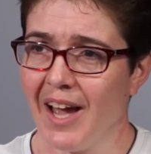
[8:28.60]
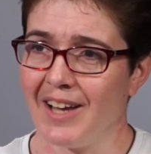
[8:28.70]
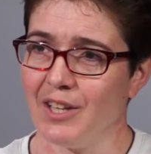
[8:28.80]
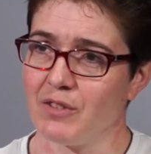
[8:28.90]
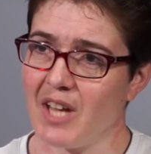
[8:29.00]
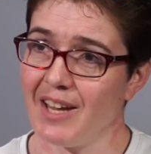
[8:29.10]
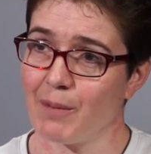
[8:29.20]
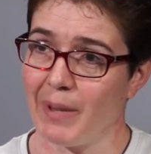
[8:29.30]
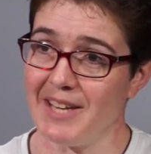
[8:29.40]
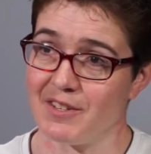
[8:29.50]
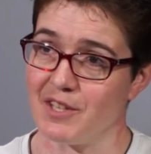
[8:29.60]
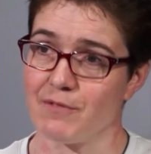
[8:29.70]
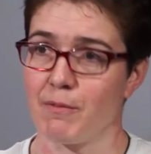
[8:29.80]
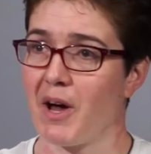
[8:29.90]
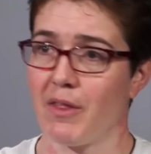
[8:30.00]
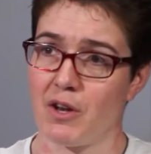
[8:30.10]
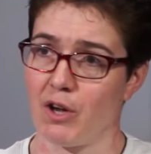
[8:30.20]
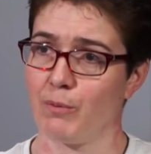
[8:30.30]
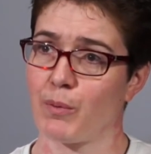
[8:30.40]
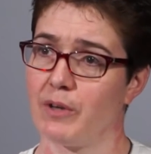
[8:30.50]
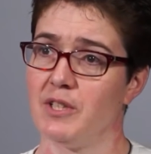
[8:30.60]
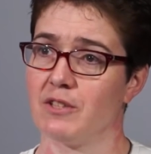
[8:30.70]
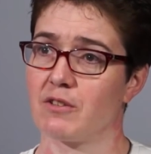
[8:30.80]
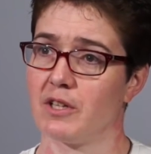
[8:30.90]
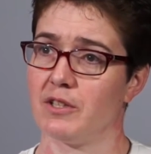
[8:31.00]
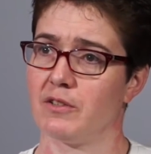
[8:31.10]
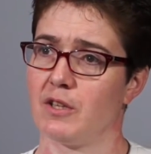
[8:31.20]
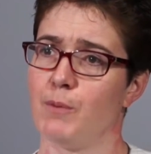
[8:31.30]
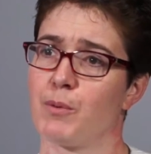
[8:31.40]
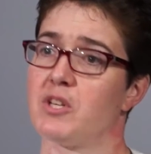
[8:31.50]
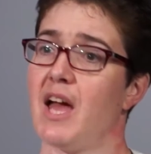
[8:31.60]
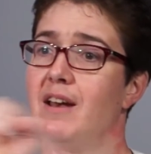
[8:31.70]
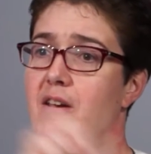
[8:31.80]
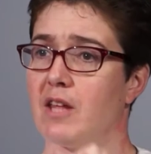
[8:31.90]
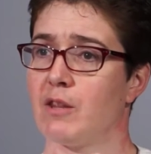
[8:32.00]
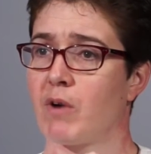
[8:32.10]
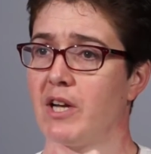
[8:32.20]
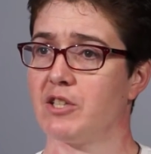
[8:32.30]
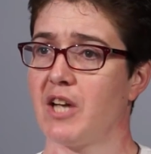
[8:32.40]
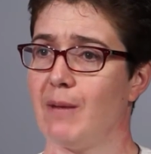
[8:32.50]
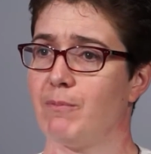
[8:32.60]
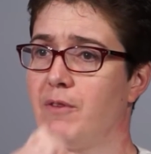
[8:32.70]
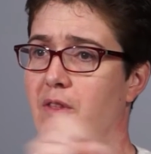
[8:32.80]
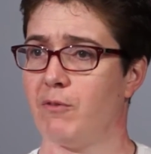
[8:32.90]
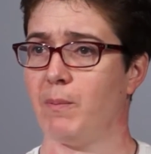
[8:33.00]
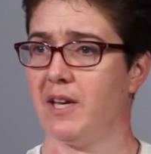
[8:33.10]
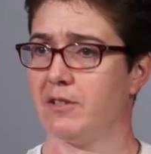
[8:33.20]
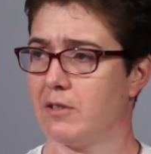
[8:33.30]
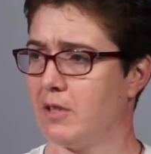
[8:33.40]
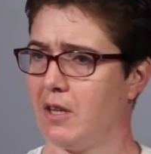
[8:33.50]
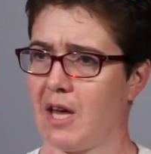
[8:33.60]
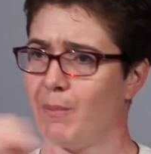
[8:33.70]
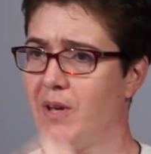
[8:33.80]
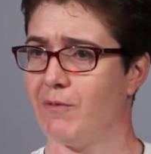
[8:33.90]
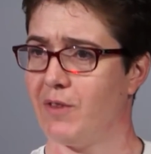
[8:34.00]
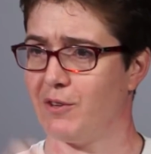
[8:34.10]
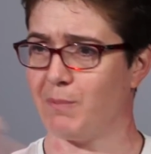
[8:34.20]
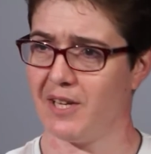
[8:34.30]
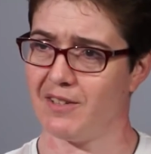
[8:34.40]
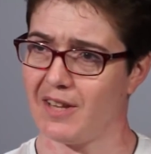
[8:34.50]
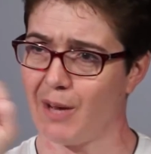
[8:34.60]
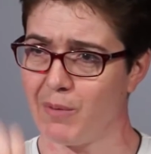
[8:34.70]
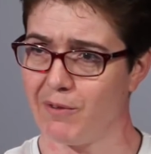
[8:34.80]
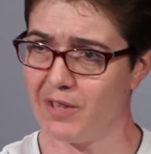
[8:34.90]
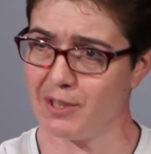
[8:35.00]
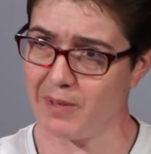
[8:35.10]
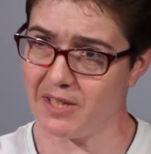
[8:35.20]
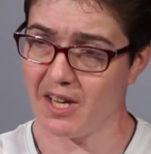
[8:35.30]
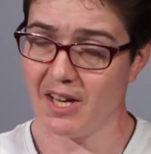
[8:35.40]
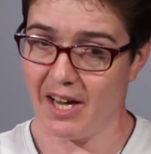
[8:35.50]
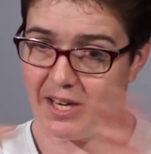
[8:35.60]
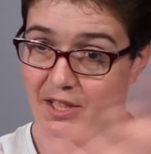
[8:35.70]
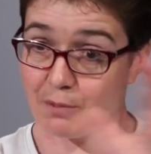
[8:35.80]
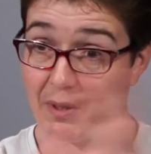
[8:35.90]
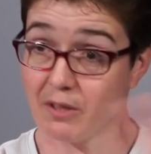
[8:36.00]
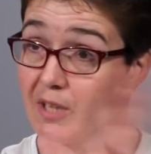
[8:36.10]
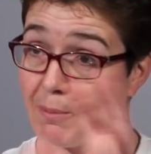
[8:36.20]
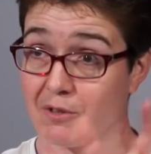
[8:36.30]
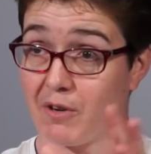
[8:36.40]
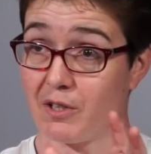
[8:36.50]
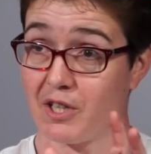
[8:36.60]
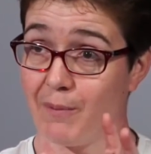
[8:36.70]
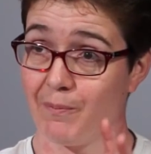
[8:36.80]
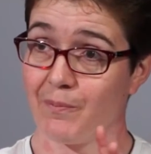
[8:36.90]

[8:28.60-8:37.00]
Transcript: and you take pieces from other known protein structures and you pretend they're the right shape for this piece, and then that bit for this piece, and that bit for this piece, and it just builds up a structure.